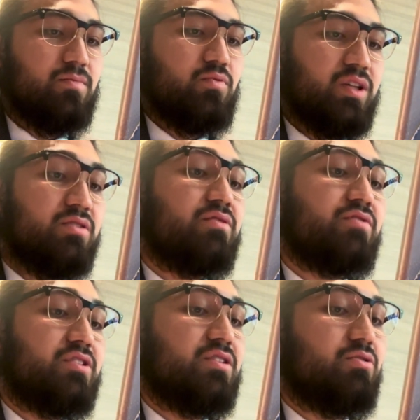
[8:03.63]
What a
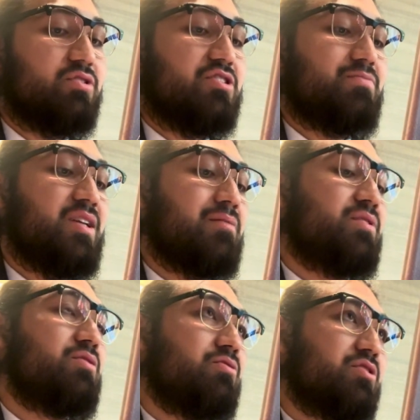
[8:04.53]
university endorses may not be
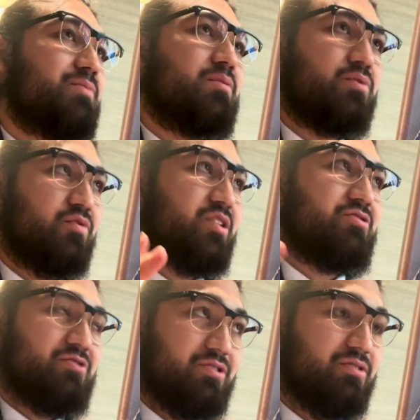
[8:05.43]
endorsed by
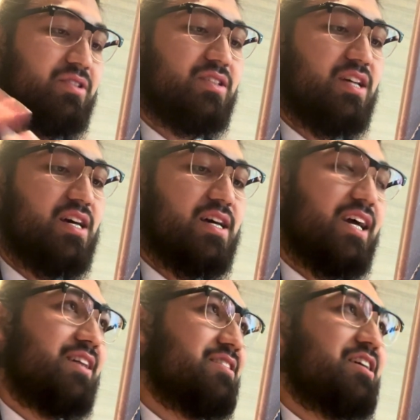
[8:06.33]
professors or students,
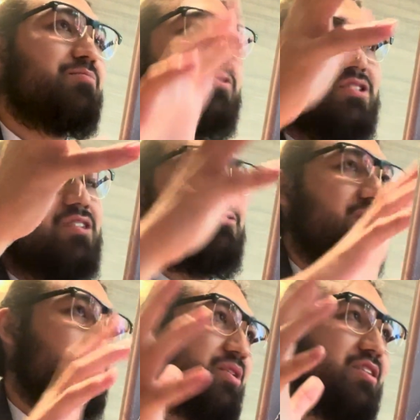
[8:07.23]
and the sample is also
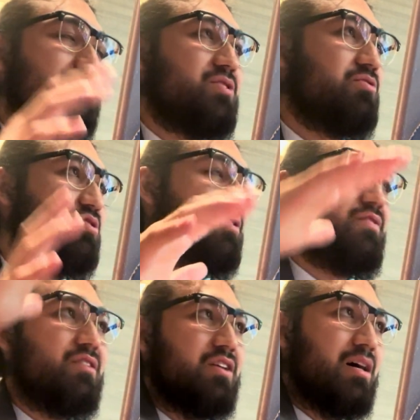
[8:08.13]
not random,
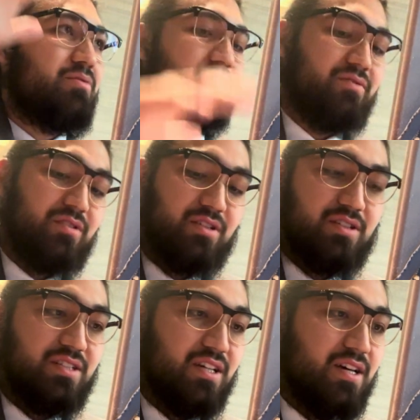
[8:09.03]
250 of the top universities.